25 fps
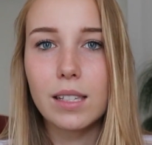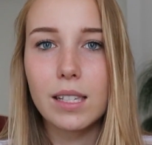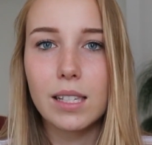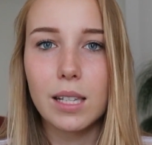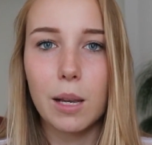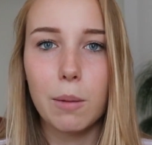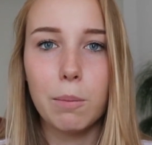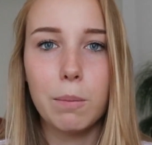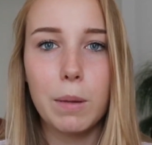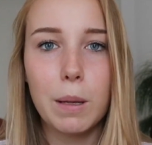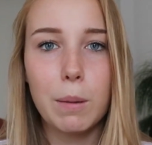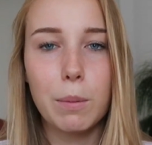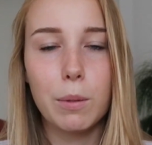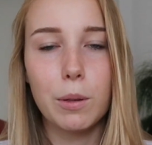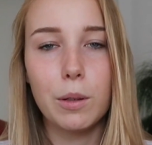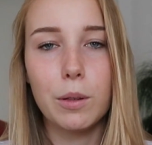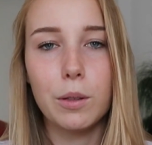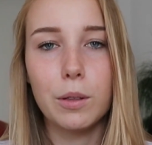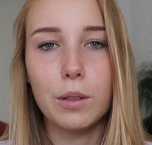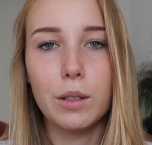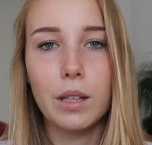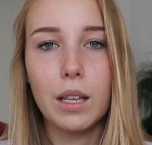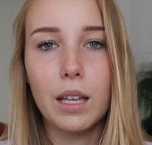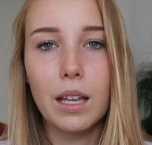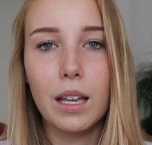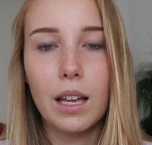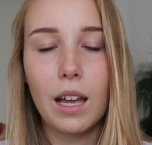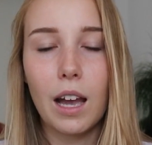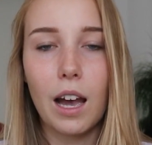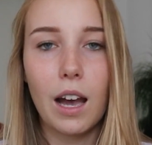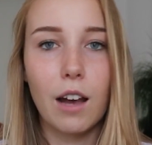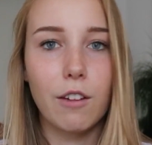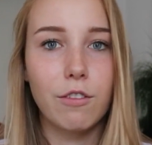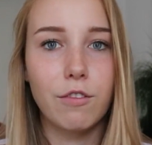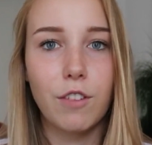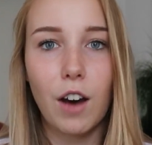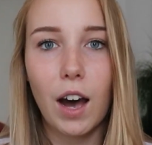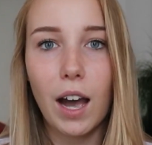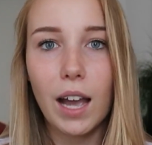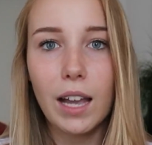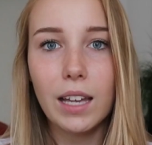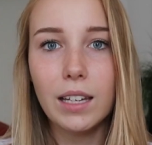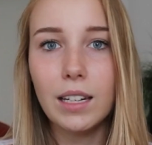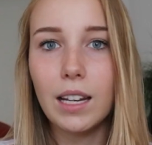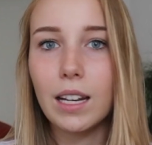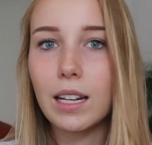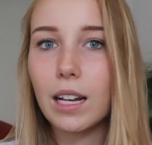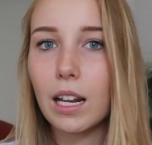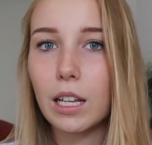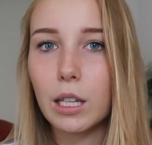Some people are
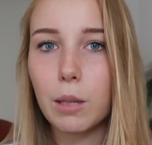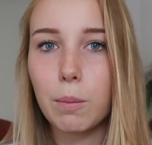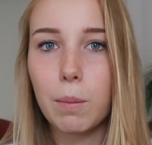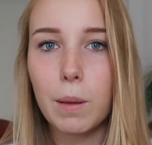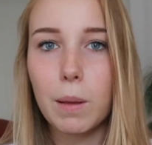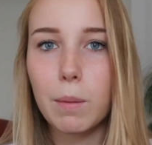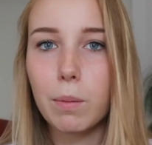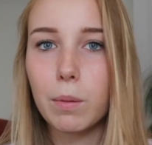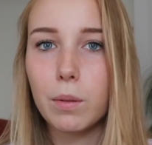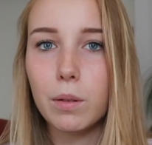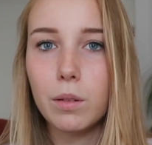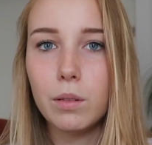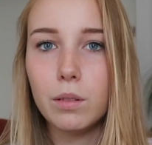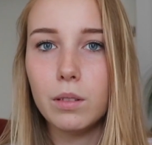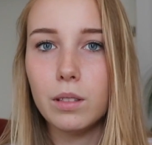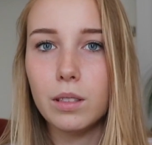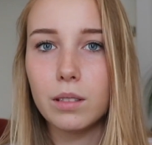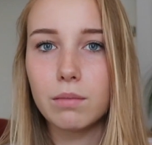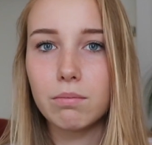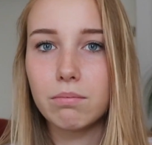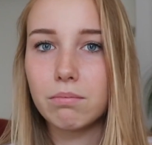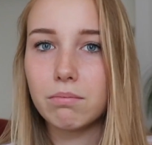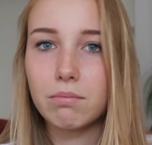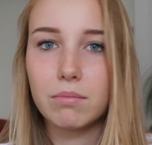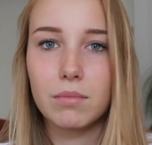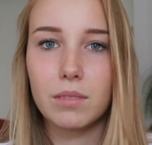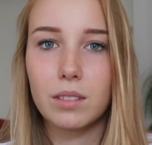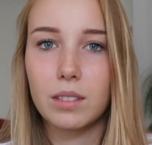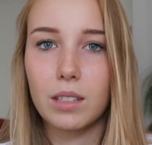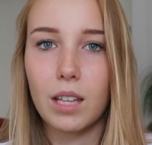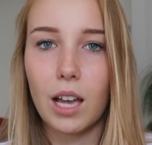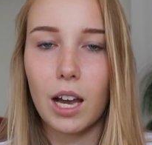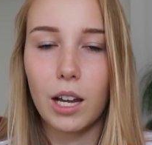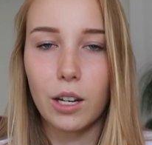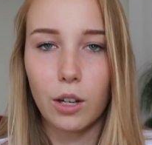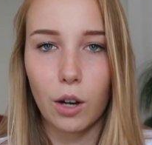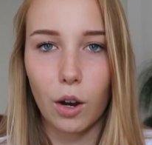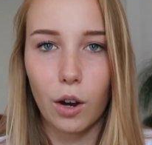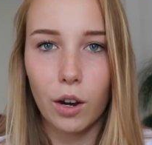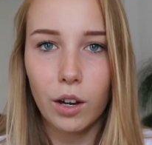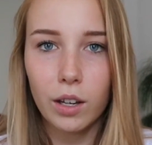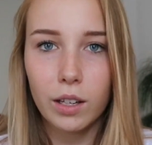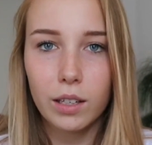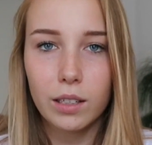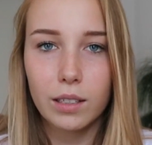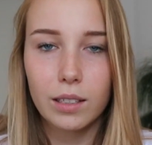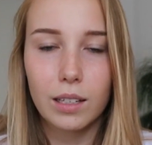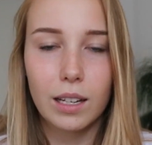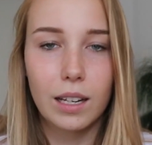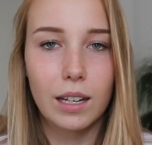fine and other people are
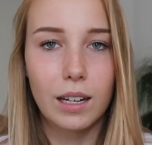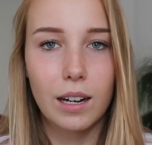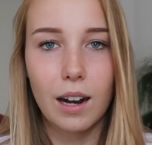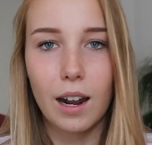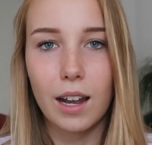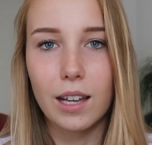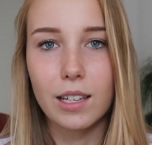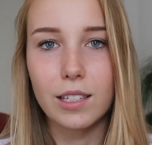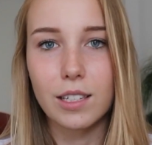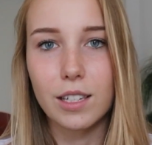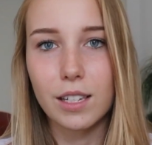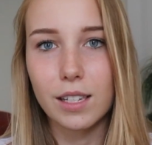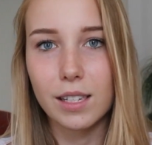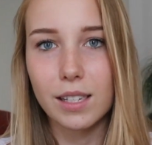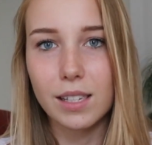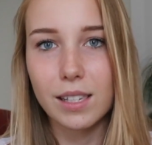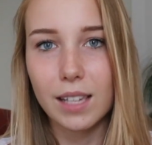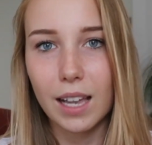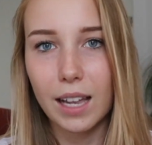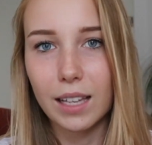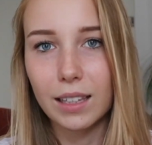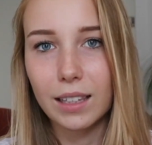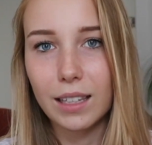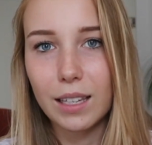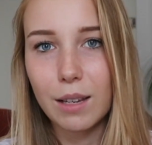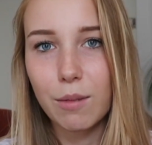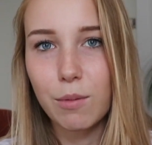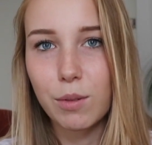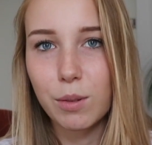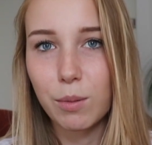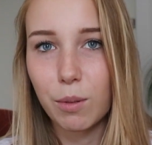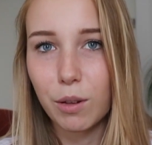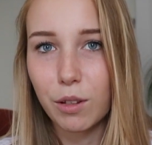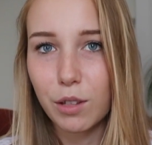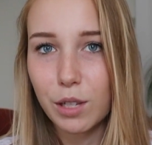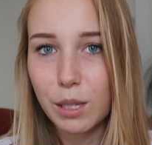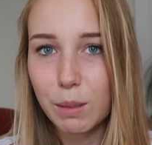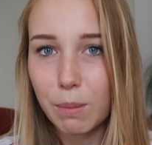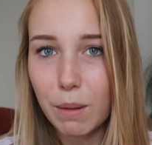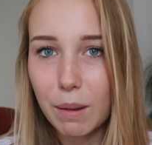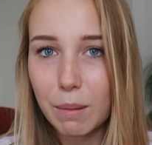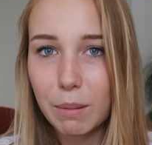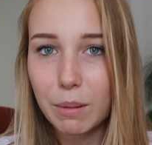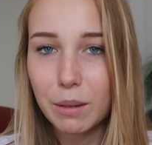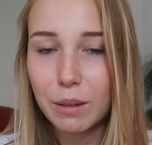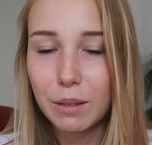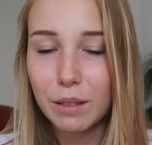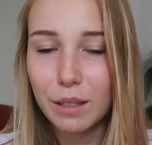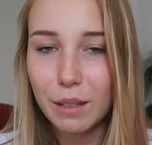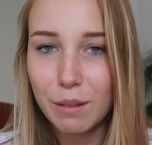not, and I just sadly was one of those
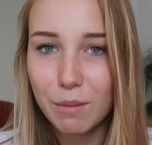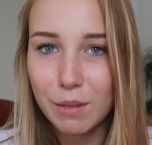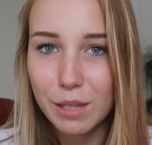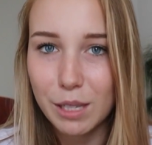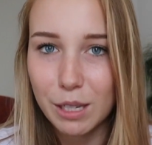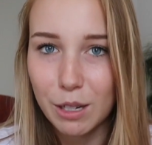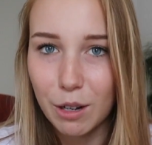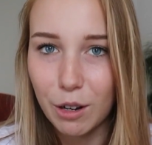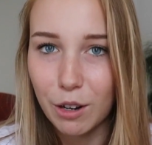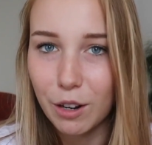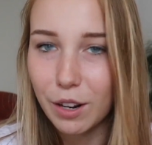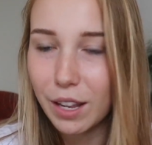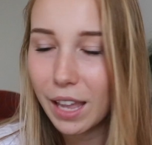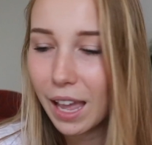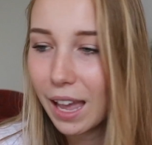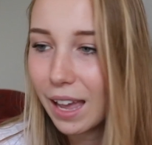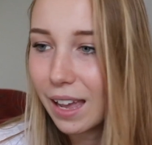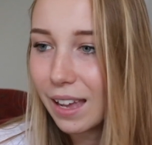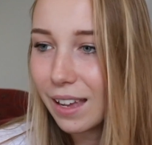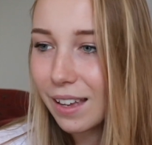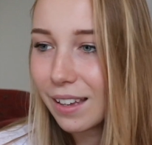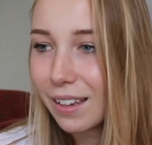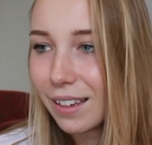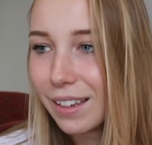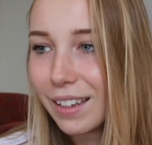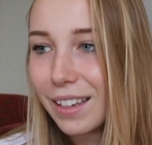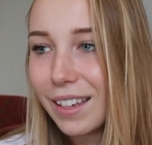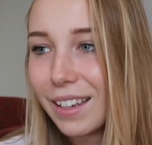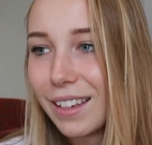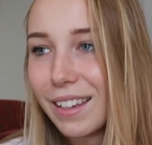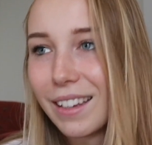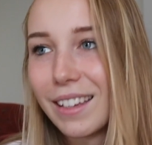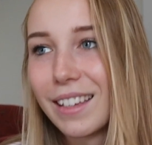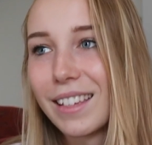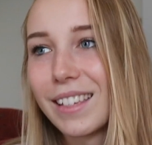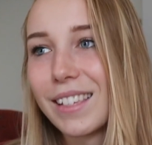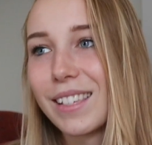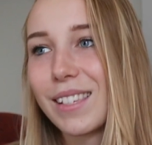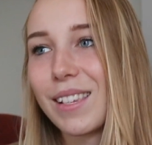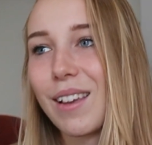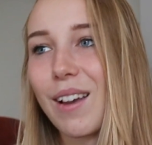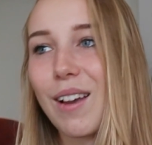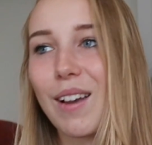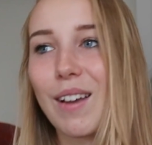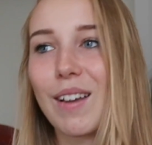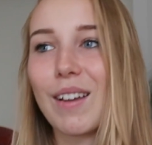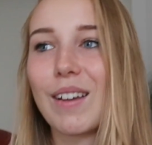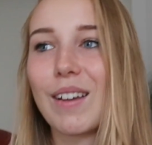people that was not okay. So